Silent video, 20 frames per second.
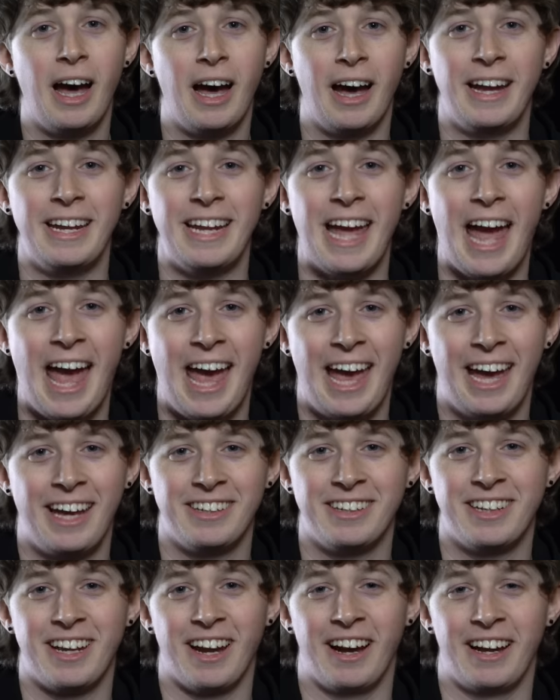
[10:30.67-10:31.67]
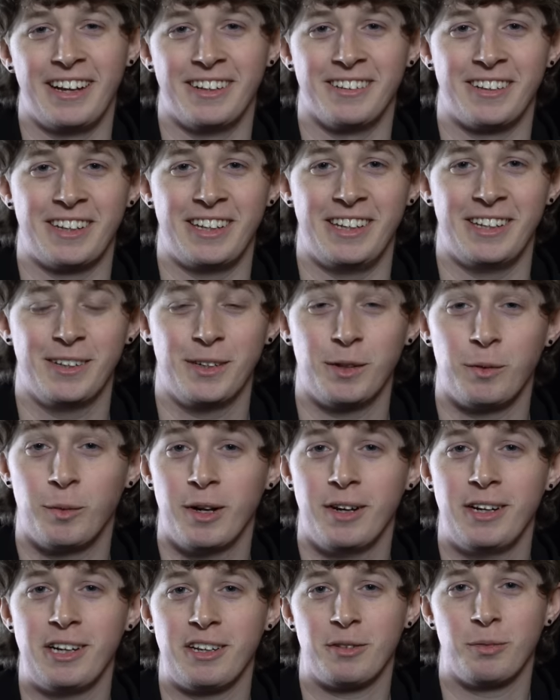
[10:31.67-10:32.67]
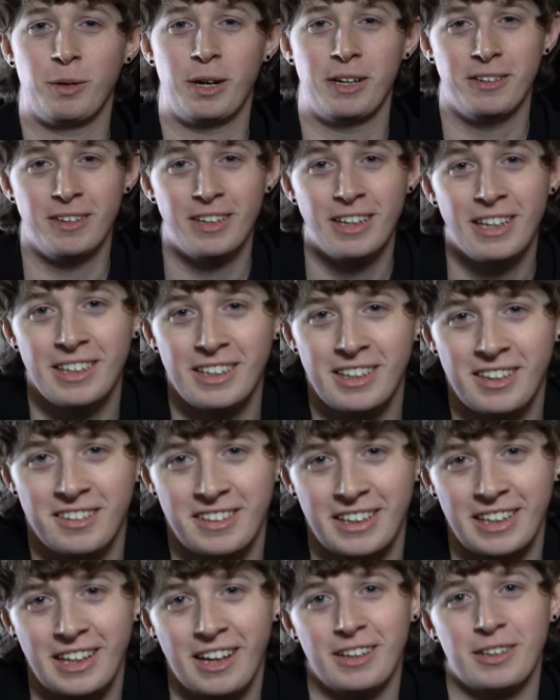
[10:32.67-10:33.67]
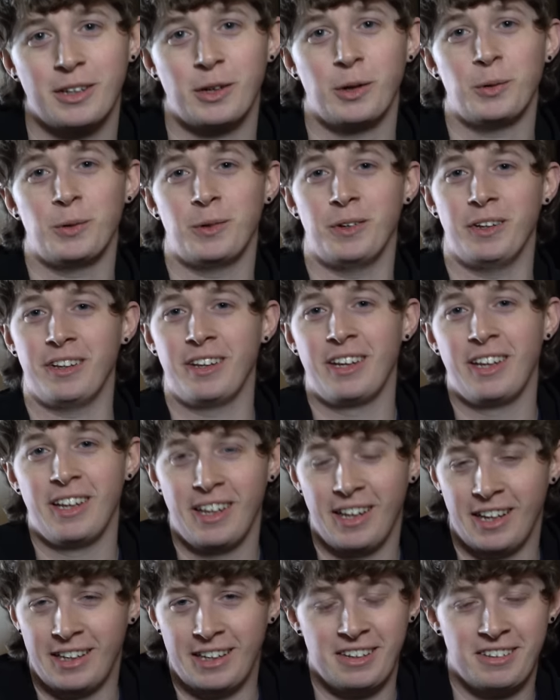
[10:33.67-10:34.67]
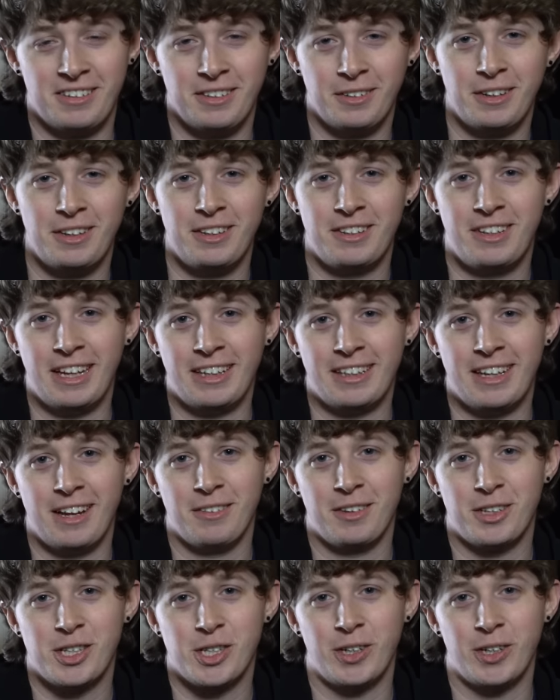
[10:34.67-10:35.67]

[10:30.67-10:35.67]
Hi, Ad Kyle here, wearing a sweater because I got cold and I still didn't take down the